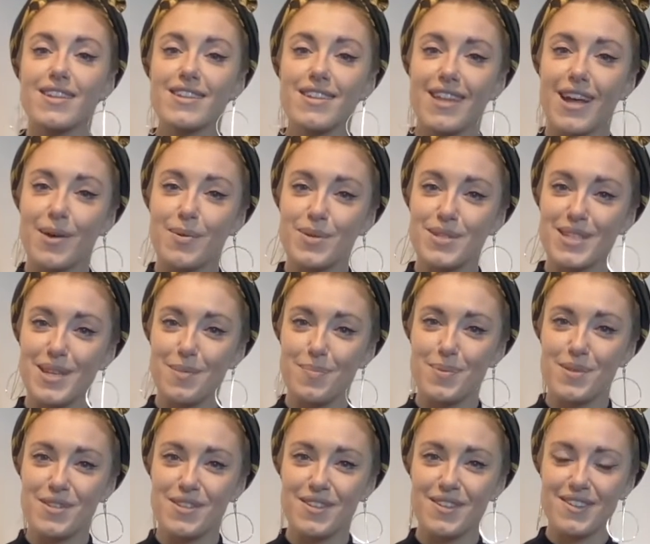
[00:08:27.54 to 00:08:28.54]
That was
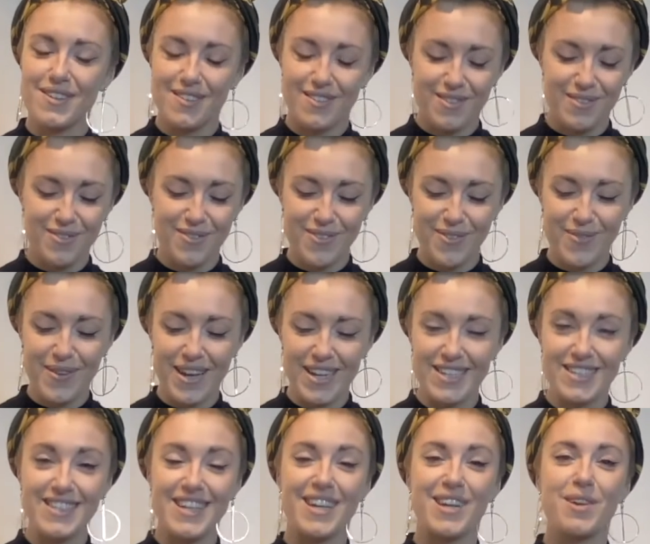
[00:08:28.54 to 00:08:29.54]
Hipster from
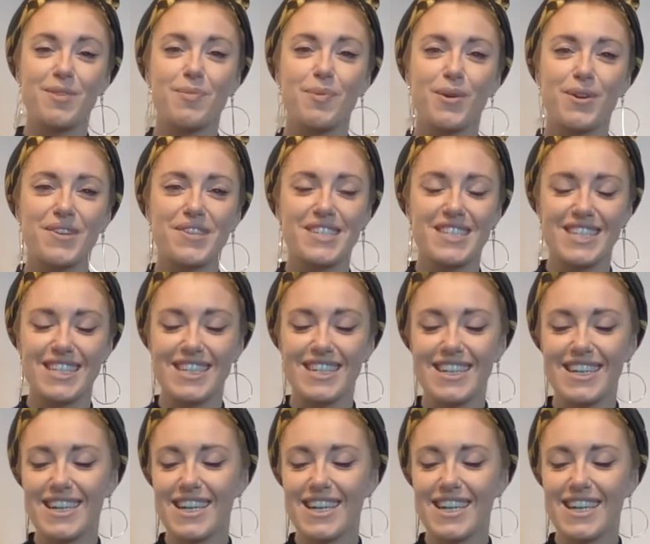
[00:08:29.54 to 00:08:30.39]
#hypocrisy.